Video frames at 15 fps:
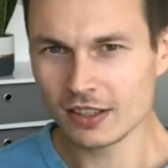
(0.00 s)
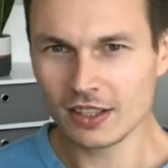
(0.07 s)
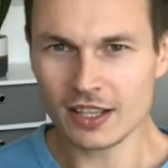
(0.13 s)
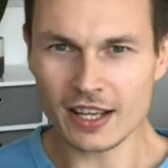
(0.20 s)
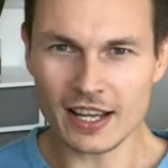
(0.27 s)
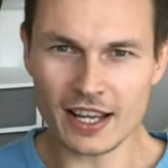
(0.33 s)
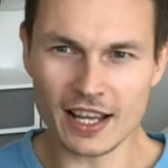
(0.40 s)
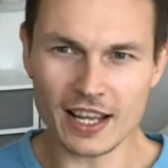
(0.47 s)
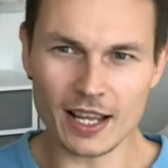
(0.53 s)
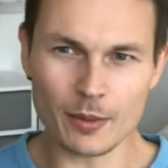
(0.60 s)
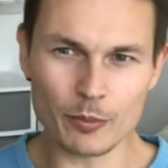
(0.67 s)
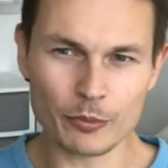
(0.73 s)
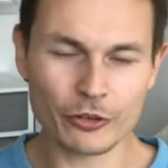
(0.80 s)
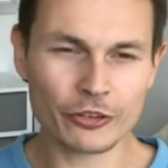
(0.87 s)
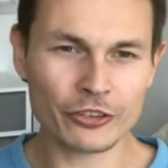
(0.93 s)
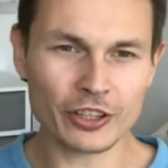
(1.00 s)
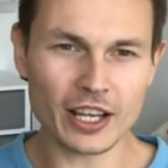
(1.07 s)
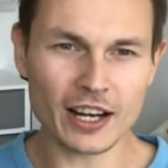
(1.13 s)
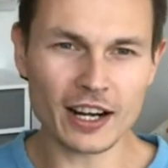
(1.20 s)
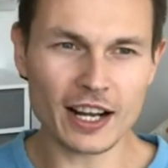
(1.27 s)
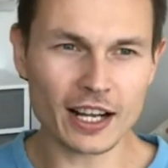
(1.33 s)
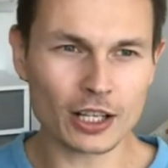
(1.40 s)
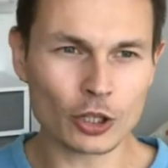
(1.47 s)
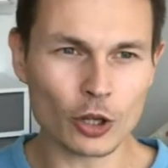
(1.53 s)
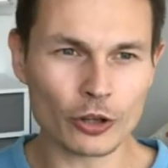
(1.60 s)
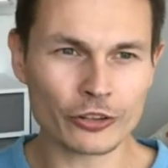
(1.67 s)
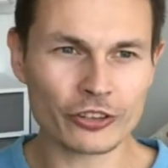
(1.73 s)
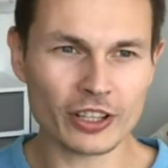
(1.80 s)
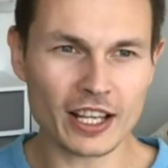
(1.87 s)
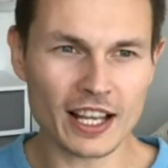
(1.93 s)
Sarah at
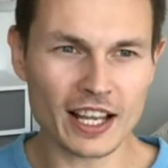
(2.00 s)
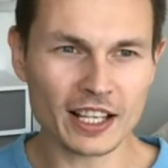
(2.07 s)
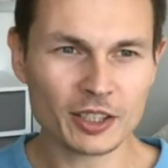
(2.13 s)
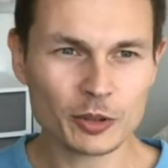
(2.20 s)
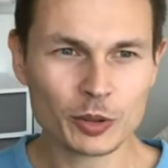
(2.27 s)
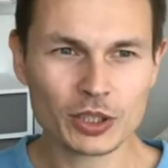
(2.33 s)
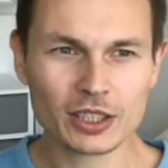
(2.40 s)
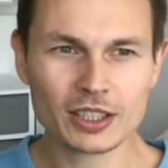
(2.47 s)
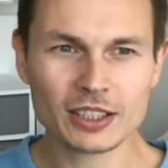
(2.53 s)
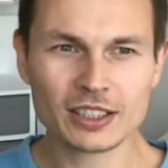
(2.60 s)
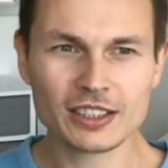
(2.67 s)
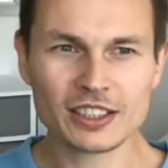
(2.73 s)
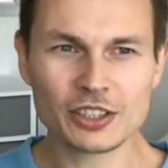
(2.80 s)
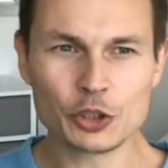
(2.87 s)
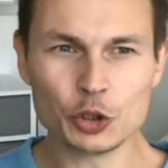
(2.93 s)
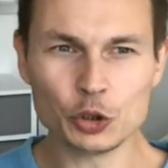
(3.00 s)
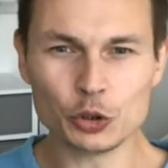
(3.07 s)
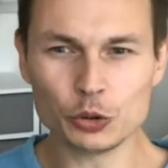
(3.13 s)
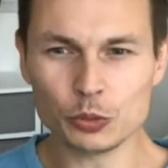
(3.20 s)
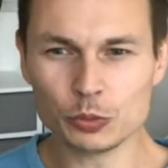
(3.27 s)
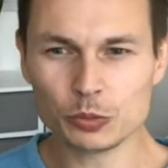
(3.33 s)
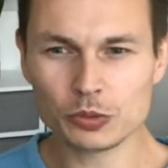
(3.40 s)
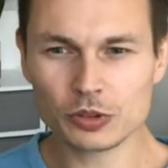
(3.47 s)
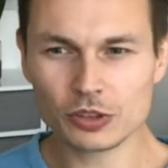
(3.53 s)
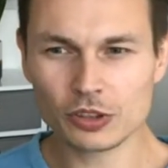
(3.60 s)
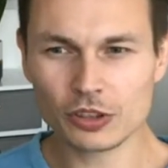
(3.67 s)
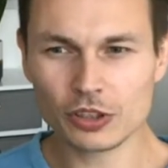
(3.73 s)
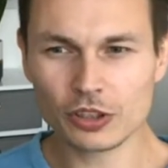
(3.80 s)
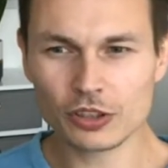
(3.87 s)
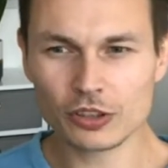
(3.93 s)
Glossier. You
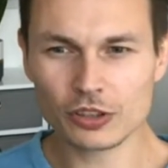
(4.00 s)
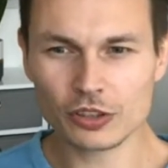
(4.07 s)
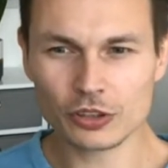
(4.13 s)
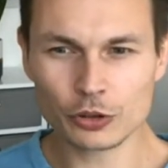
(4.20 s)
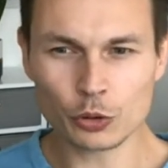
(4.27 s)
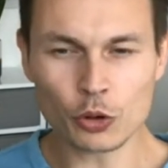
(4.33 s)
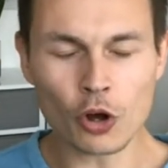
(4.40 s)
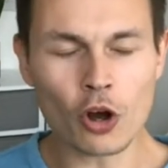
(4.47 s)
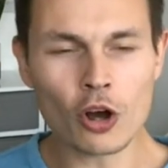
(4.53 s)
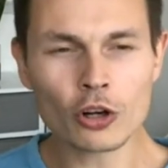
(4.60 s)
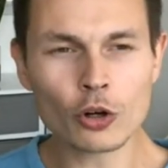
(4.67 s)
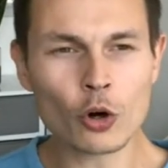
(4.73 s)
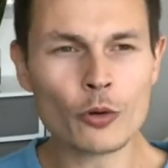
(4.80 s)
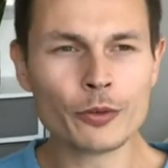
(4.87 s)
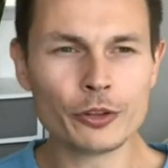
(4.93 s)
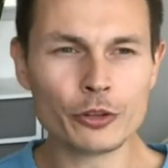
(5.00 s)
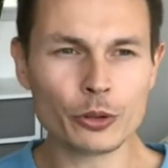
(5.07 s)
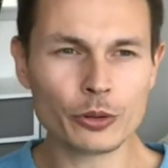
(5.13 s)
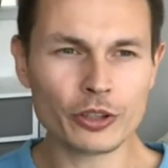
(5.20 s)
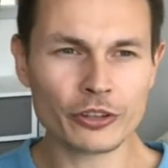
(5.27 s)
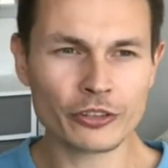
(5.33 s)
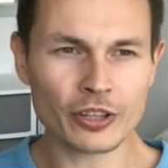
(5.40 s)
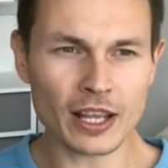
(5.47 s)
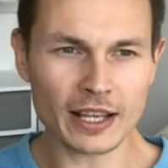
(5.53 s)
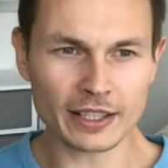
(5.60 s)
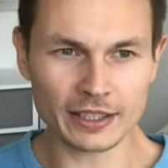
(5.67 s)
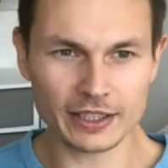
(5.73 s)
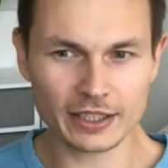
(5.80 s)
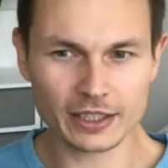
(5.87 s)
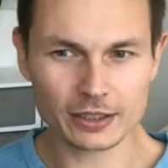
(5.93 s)
can't overdo this
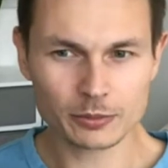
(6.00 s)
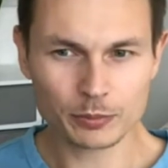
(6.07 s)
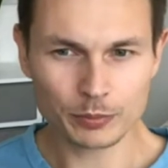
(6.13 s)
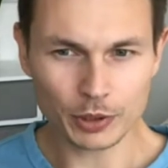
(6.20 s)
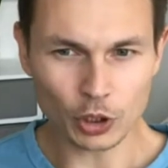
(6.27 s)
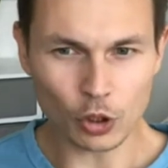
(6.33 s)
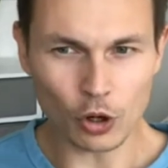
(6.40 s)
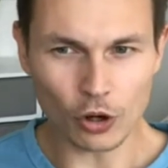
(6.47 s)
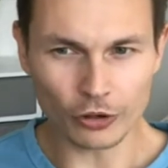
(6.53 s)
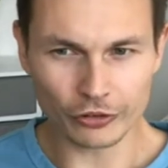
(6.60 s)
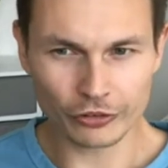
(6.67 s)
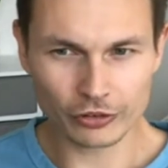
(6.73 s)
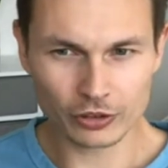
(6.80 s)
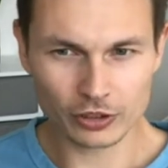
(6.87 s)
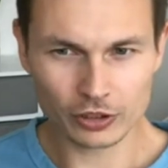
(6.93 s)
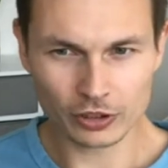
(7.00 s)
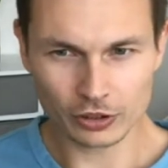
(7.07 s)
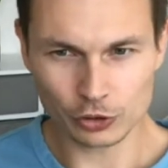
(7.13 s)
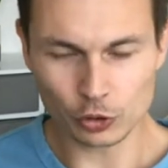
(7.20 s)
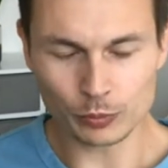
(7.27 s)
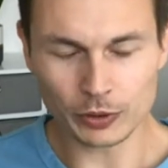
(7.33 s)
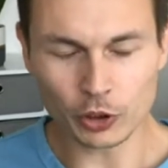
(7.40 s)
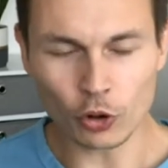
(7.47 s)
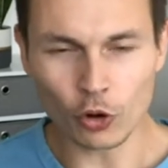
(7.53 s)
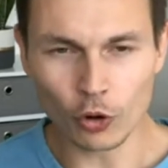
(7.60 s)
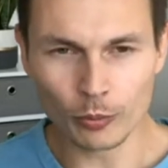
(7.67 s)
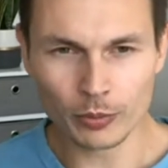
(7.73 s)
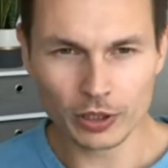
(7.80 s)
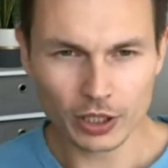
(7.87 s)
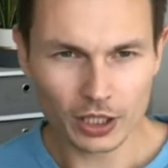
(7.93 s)
technique because you
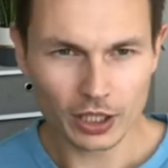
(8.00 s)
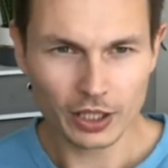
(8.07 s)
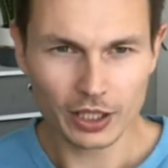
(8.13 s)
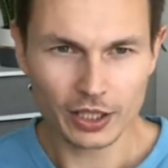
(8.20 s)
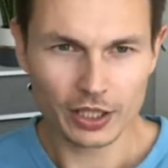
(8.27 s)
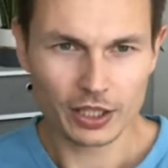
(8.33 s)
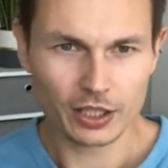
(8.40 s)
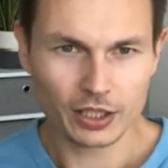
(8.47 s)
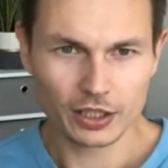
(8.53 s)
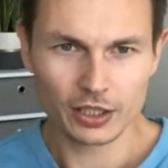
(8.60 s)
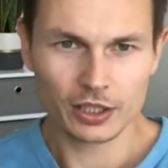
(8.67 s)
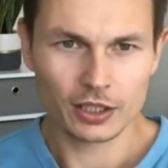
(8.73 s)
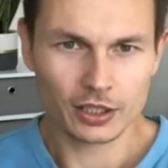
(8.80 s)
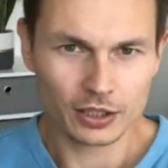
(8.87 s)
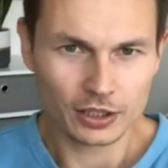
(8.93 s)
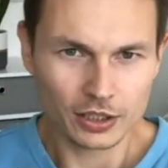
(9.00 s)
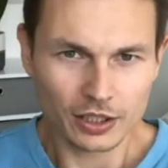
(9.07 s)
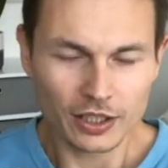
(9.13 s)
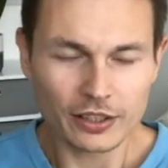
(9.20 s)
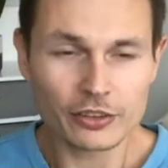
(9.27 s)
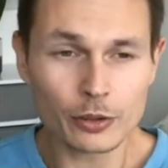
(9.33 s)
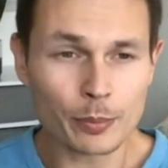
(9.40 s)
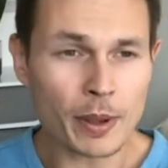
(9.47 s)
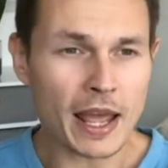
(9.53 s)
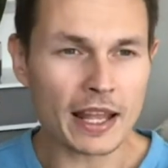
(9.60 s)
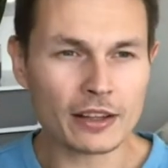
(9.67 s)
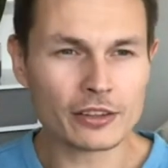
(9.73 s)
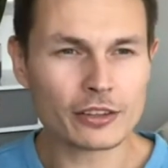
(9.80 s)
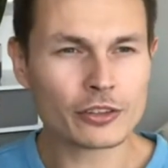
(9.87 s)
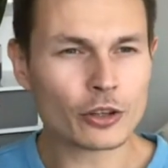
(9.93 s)
become
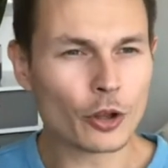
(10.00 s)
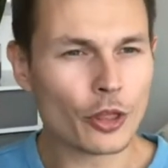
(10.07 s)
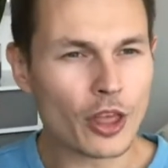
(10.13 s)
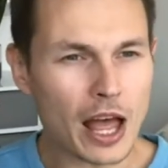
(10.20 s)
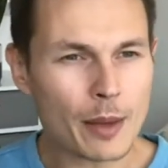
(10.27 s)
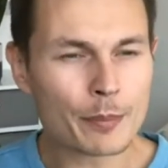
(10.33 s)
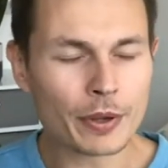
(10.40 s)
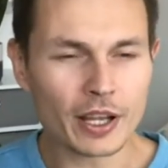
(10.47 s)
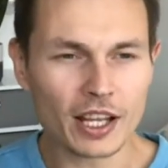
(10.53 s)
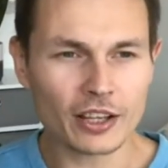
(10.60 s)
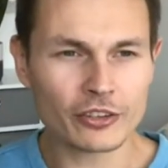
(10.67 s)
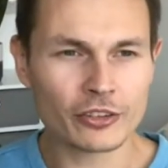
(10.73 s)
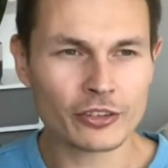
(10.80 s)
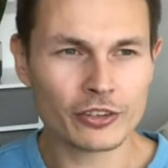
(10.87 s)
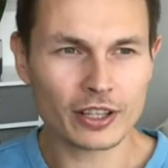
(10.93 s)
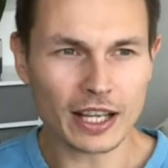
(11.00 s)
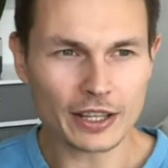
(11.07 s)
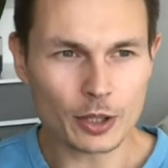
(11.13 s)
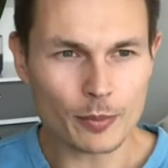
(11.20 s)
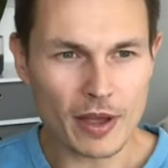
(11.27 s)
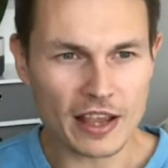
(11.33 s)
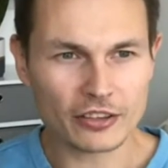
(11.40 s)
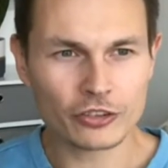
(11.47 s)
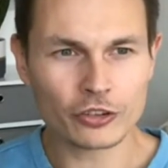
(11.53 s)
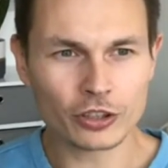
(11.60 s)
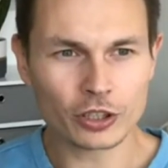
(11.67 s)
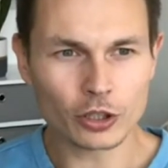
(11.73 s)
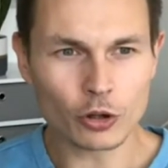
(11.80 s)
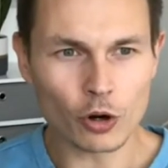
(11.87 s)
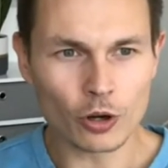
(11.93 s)
dependent on that person to get the messaging
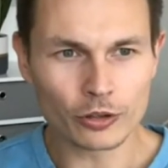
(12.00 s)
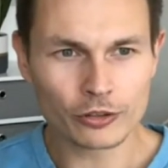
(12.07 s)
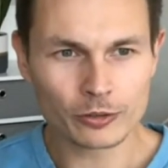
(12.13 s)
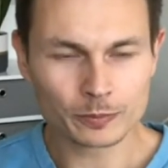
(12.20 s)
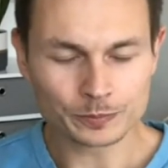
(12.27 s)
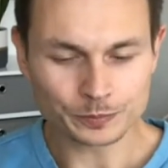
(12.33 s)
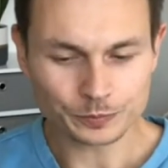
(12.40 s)
across.